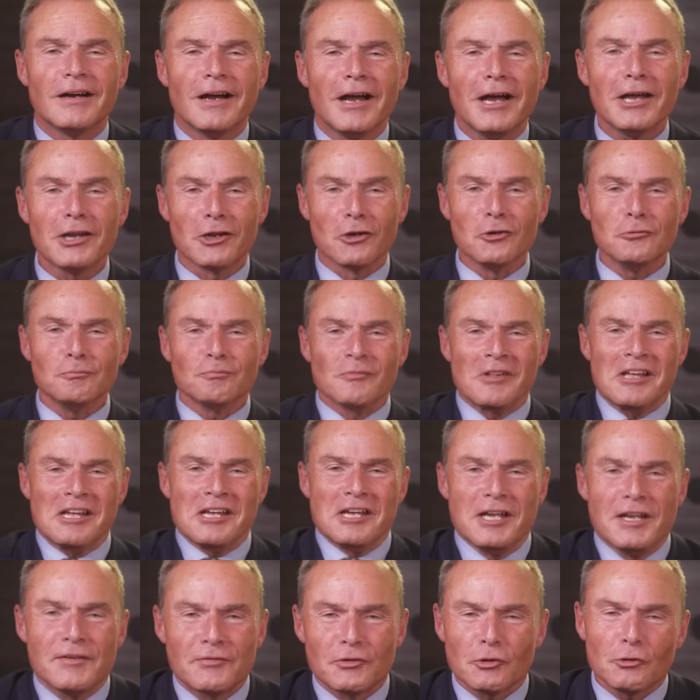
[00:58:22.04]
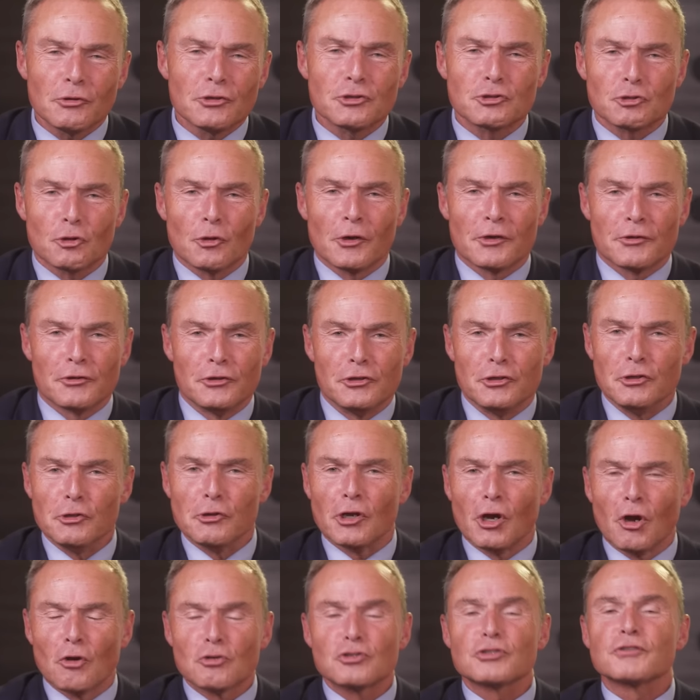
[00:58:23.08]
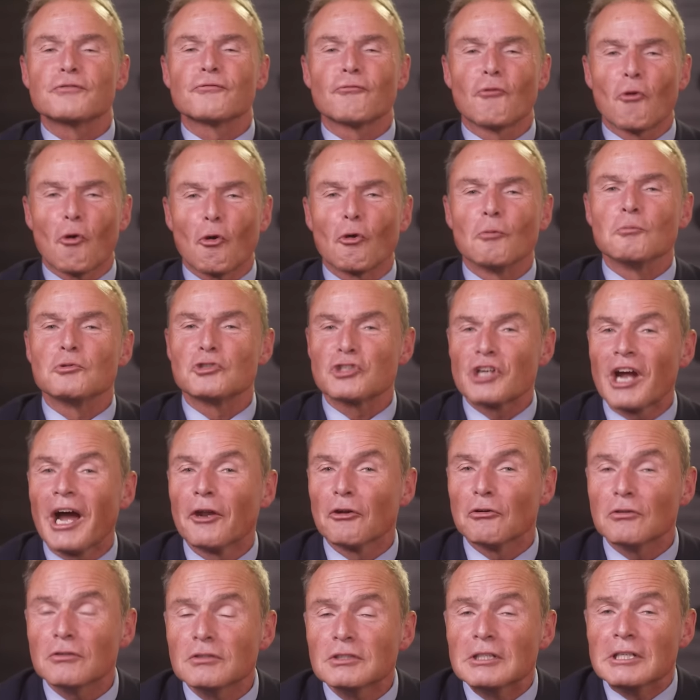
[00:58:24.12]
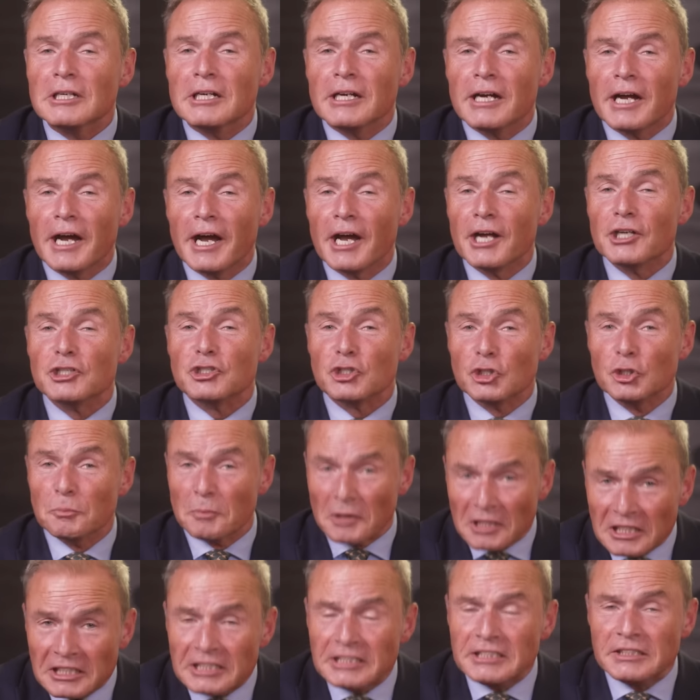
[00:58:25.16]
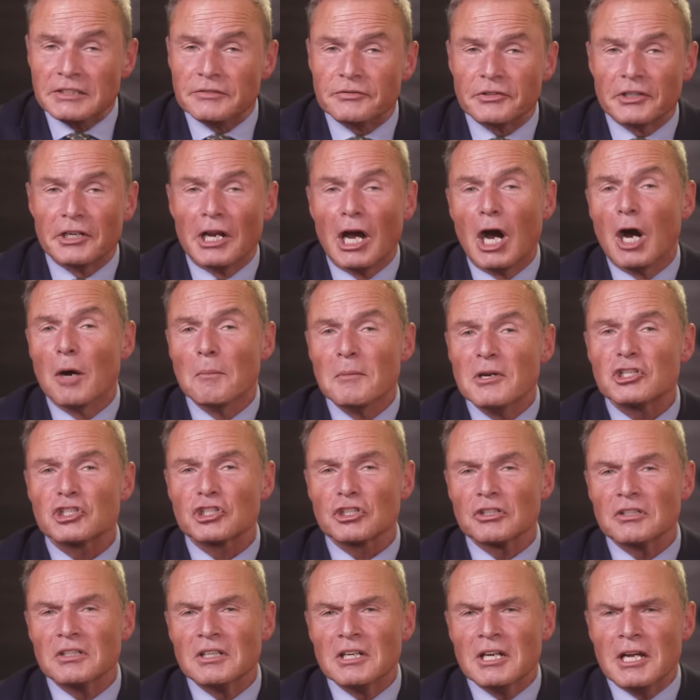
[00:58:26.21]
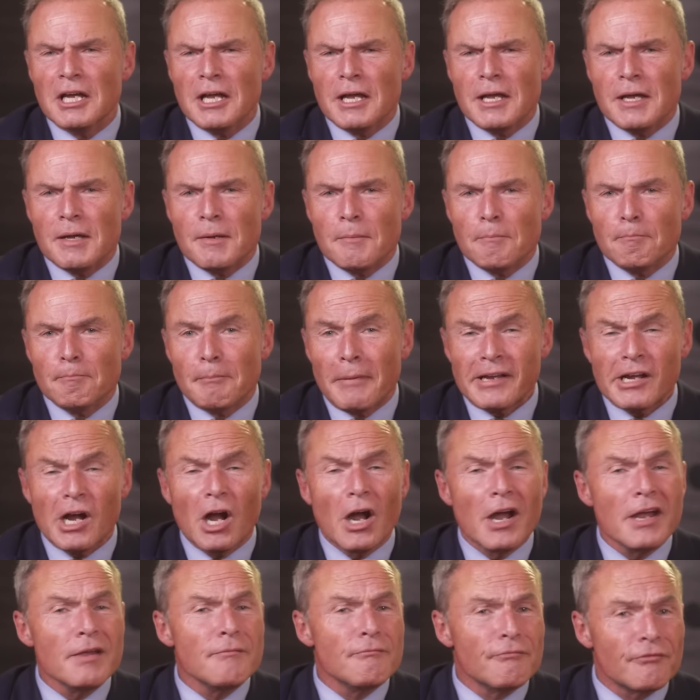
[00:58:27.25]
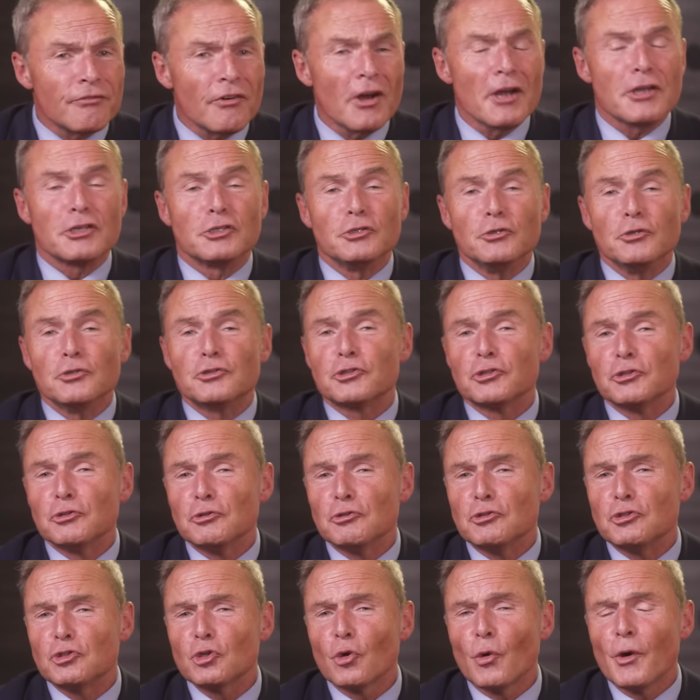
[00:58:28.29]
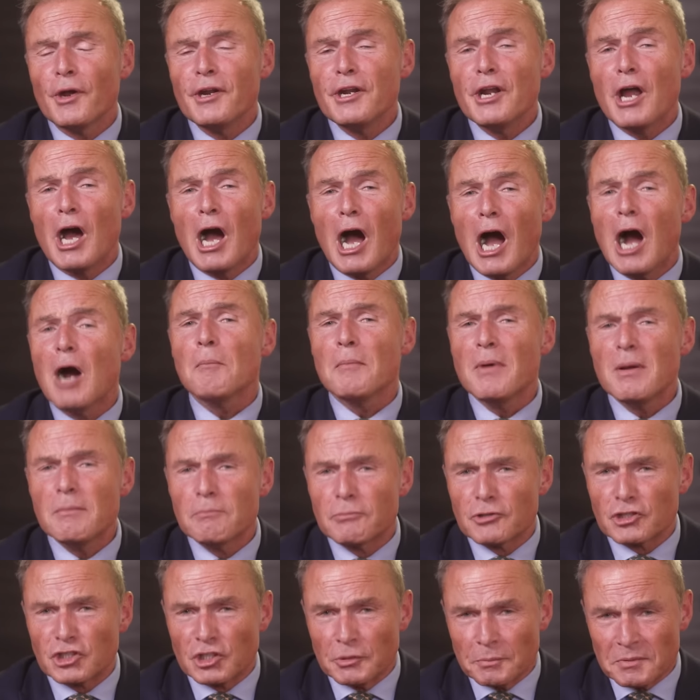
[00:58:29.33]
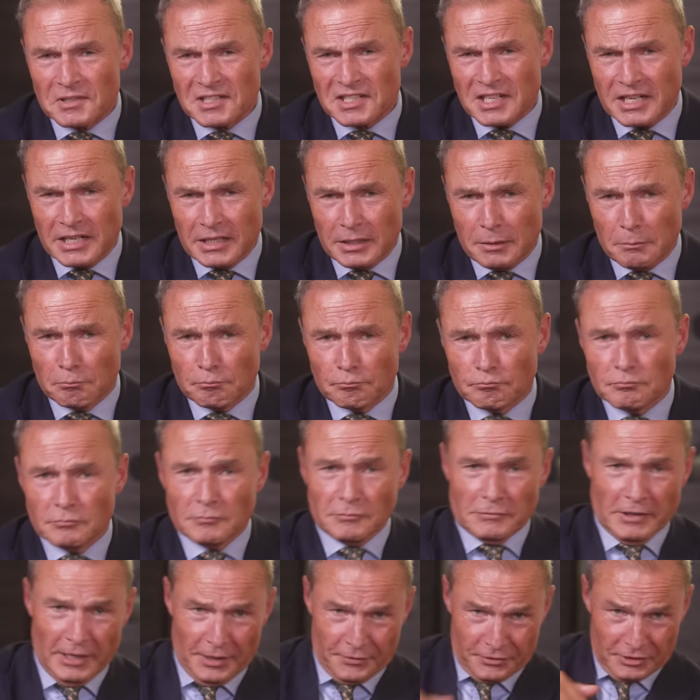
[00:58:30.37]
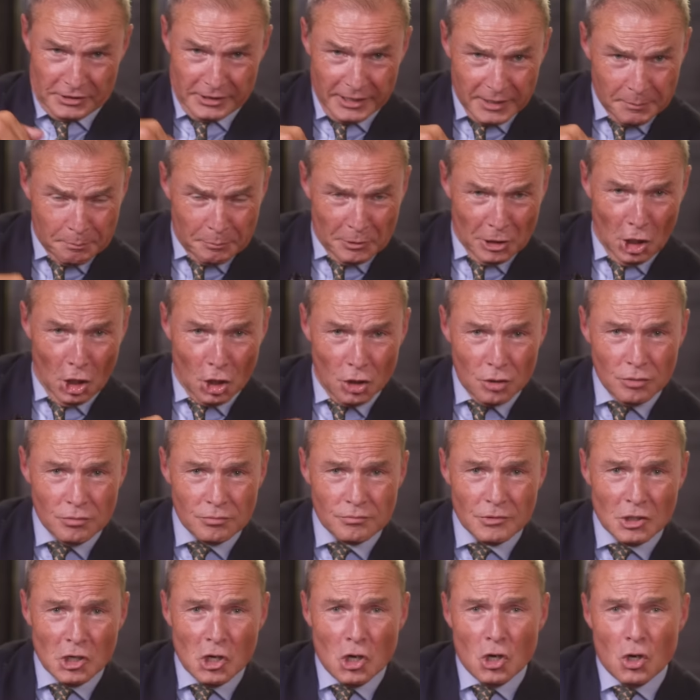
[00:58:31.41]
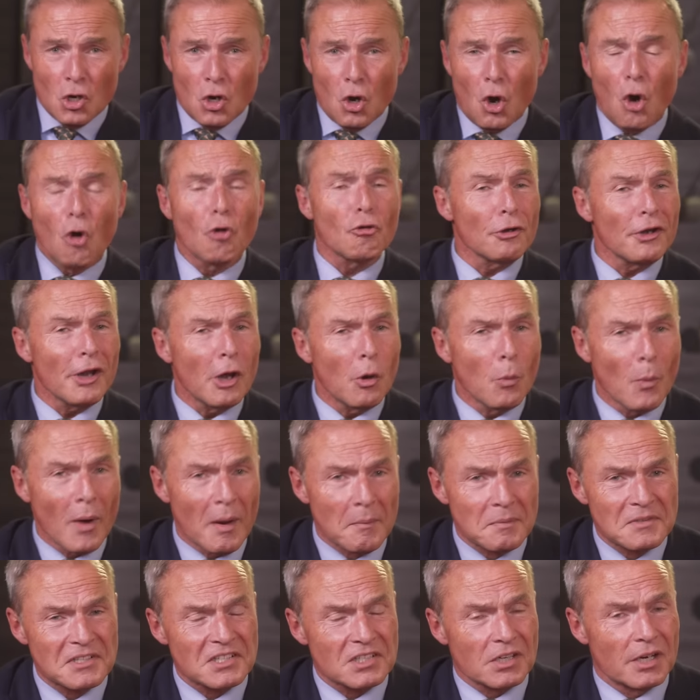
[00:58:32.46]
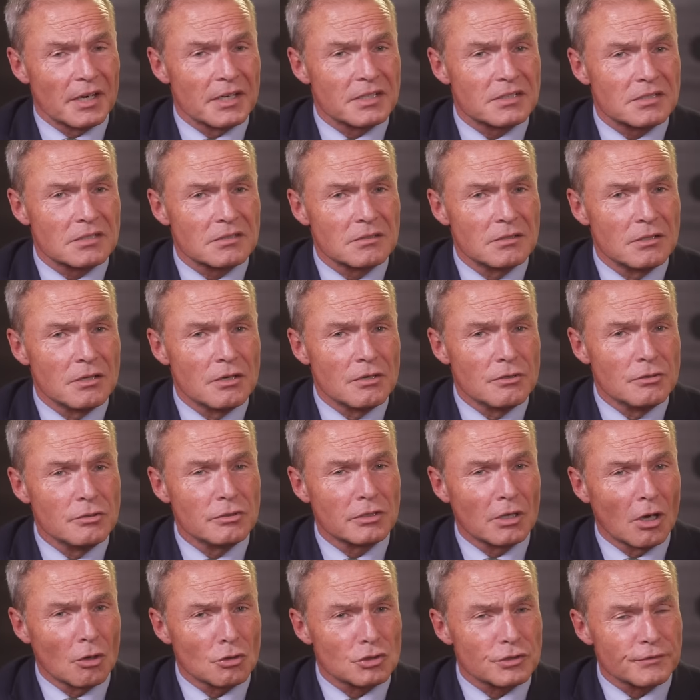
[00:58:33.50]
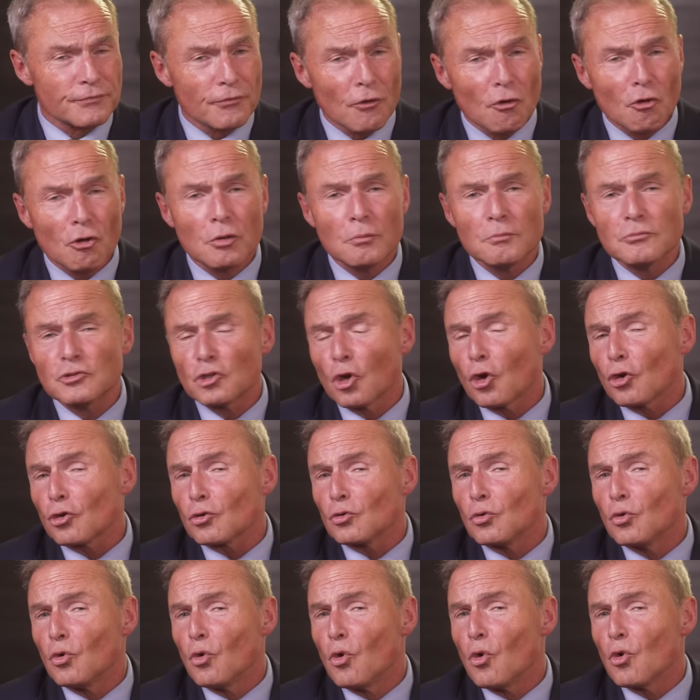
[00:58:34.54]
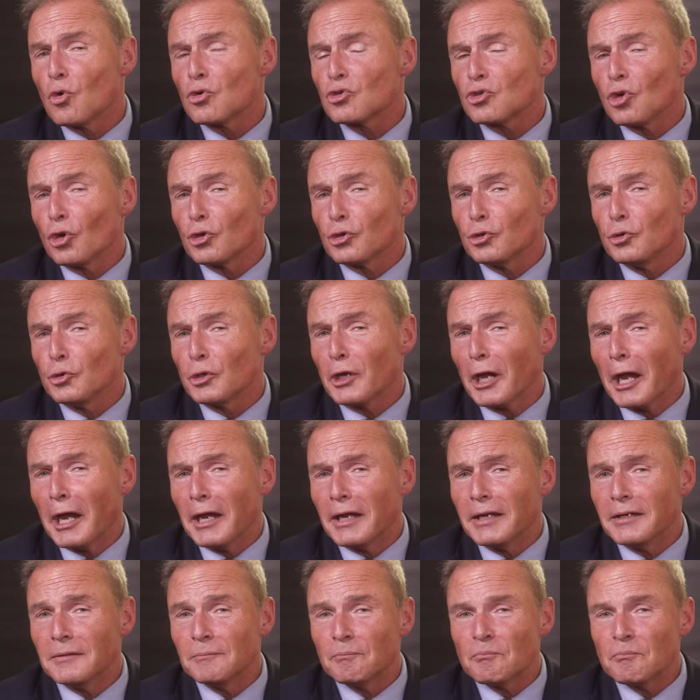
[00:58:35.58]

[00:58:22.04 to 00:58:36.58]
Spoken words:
Hello. If you're enjoying the New Culture Forum channel and you believe in our mission, may I invite you to join our membership scheme at the link below, or on our website, newcultureforum.org.uk.